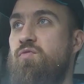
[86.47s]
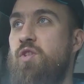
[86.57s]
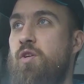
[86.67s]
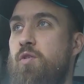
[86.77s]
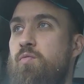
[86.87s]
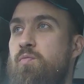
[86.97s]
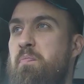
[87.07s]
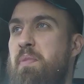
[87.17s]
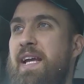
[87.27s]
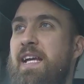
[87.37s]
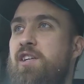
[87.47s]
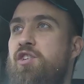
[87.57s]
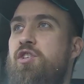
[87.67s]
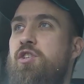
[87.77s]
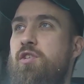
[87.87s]
you know,
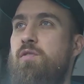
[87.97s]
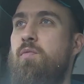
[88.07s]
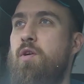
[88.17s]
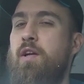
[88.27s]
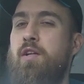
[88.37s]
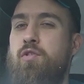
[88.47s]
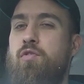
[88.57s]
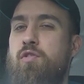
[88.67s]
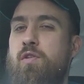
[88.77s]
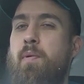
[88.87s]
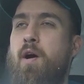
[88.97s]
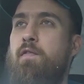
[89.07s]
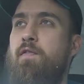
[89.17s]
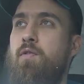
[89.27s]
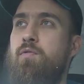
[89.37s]
biggish where I could use the power
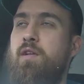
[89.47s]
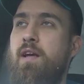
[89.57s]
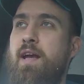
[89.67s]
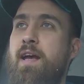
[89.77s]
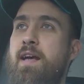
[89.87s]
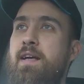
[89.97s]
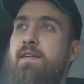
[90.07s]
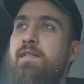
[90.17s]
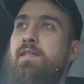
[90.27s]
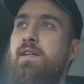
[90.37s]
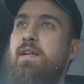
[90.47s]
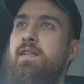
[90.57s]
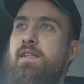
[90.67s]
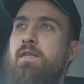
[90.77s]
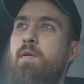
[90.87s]
float and
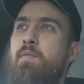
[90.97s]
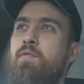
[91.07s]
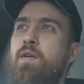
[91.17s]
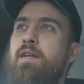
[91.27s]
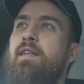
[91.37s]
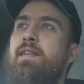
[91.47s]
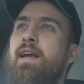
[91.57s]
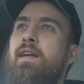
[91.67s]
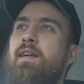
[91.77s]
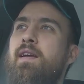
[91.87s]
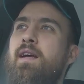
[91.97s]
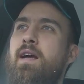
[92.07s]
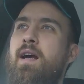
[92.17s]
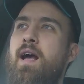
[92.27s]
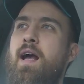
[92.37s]
see what we really think.
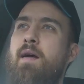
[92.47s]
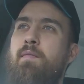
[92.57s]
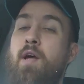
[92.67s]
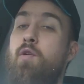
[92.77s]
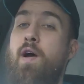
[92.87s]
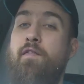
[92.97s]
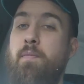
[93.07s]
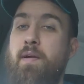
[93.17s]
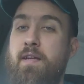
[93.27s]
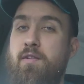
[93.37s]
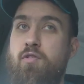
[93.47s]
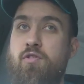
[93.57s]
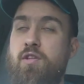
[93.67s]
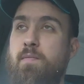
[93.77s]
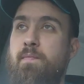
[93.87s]
I know everybody
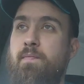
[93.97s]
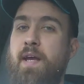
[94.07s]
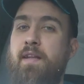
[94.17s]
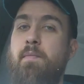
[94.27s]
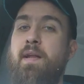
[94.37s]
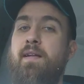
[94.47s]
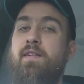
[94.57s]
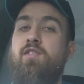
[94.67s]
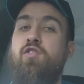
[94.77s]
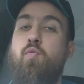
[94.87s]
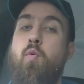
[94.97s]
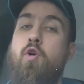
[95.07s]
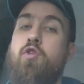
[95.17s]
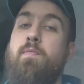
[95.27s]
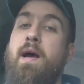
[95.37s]
using them at the minute
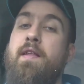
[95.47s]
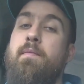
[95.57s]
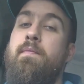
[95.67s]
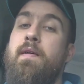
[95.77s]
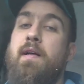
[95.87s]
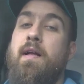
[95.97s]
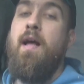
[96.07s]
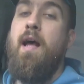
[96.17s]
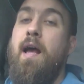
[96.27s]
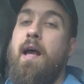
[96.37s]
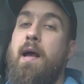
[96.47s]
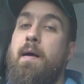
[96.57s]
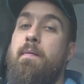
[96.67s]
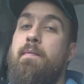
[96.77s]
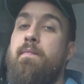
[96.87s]
swears by them,
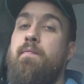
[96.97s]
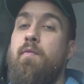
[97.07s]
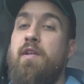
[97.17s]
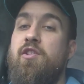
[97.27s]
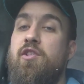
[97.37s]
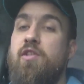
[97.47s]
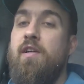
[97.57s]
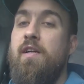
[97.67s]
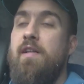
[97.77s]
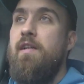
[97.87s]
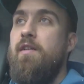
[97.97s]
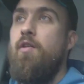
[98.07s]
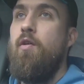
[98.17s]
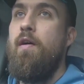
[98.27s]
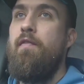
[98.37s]
which, you
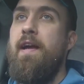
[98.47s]
know, if